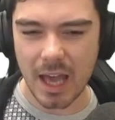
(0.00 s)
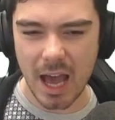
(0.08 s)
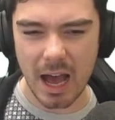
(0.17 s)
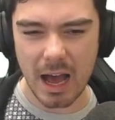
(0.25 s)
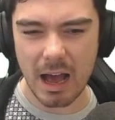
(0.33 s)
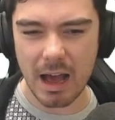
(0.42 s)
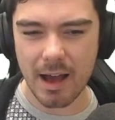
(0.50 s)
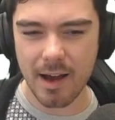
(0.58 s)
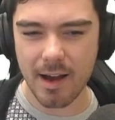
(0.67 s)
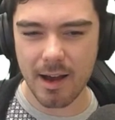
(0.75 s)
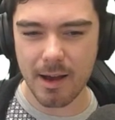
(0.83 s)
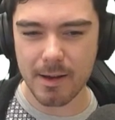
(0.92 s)

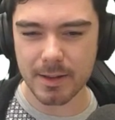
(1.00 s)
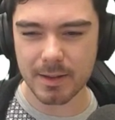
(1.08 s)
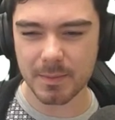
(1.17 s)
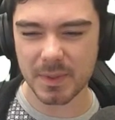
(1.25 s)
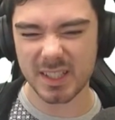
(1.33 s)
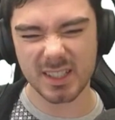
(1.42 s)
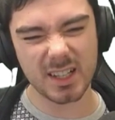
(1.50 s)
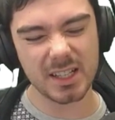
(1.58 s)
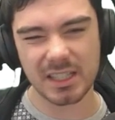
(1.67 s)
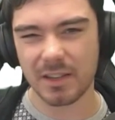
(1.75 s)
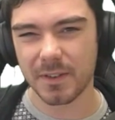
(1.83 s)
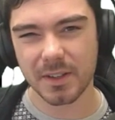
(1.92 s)
But it's kind of
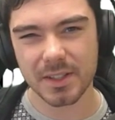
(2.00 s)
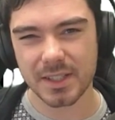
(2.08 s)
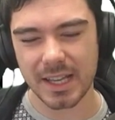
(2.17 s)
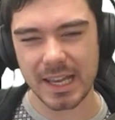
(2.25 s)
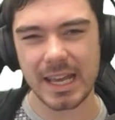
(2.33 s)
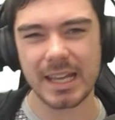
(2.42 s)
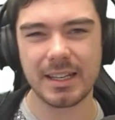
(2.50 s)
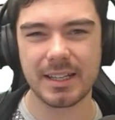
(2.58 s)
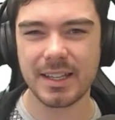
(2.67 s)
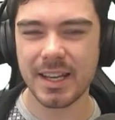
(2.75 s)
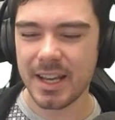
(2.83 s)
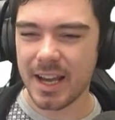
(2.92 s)
difficult to hit.